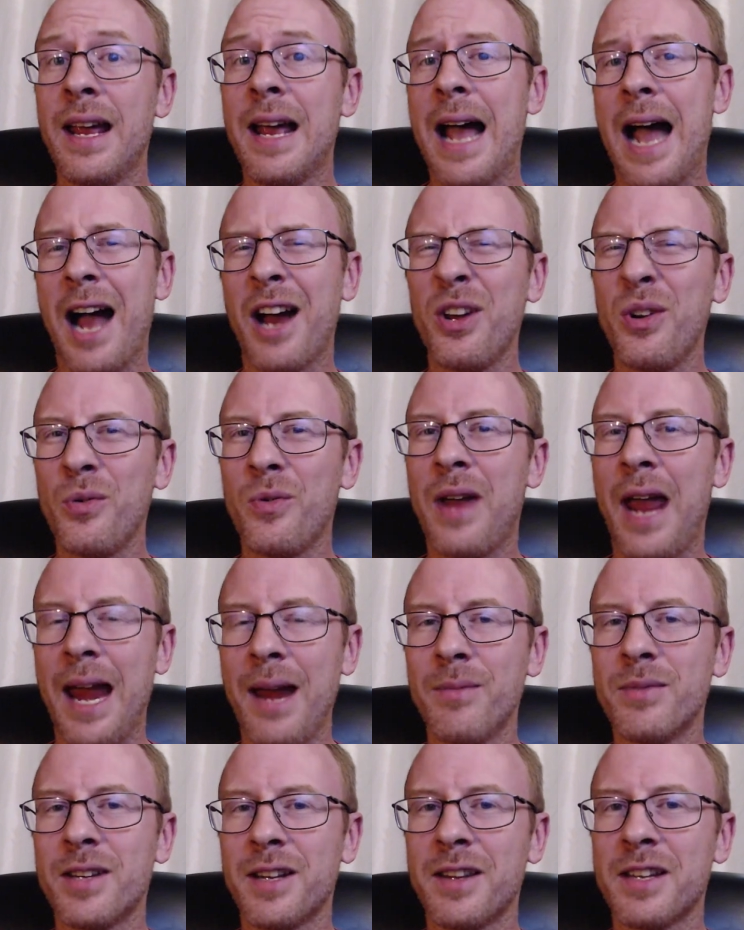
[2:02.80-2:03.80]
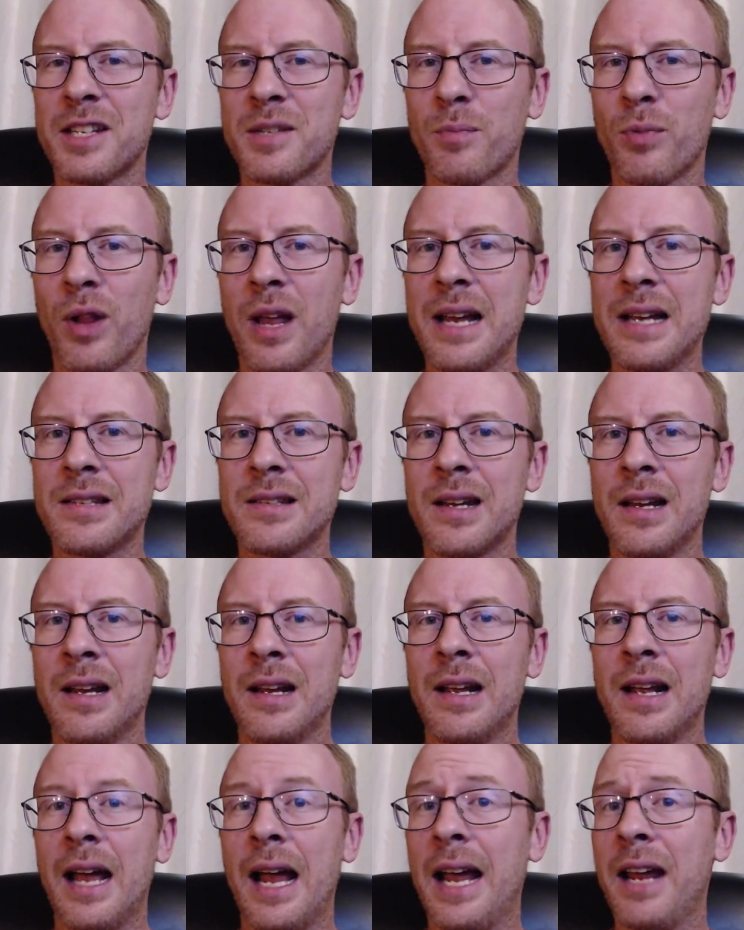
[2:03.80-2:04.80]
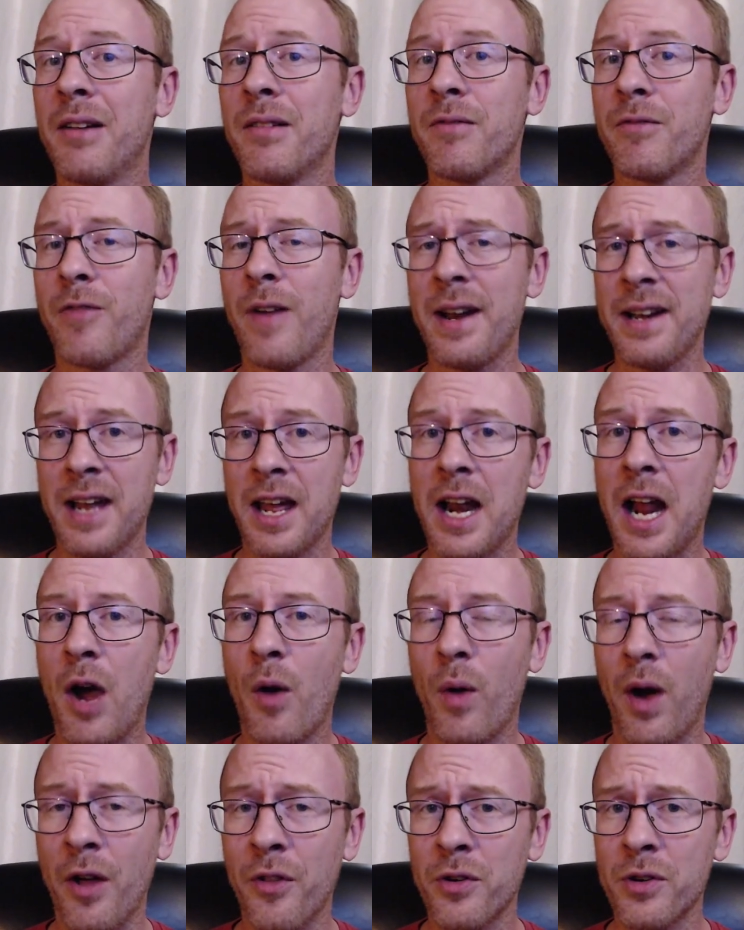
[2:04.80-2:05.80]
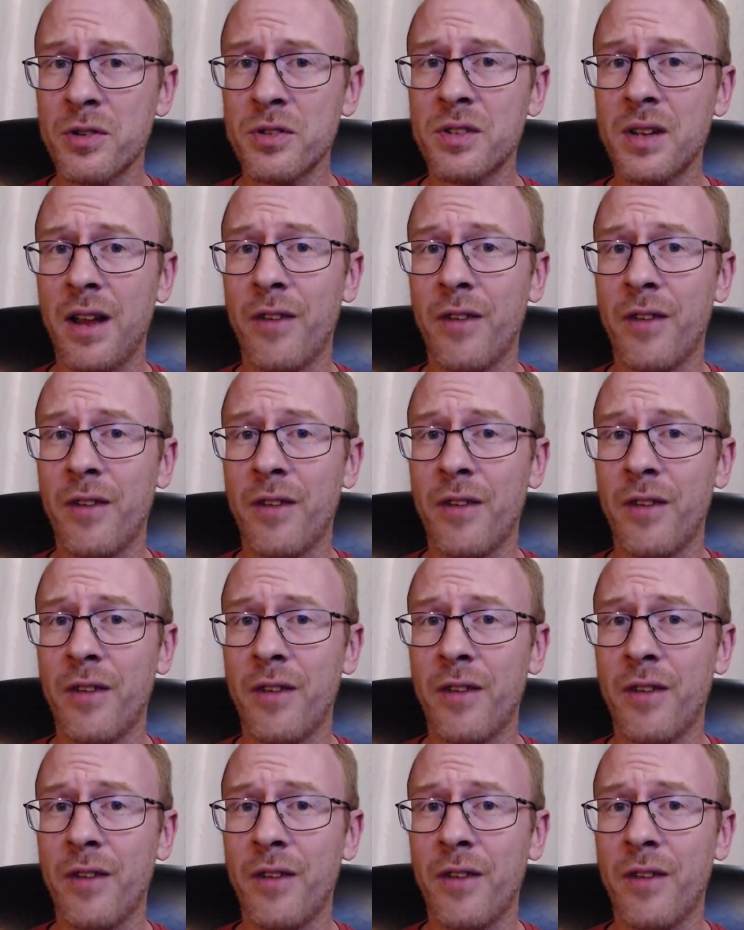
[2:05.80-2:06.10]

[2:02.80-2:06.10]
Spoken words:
how you came to this place and find out how others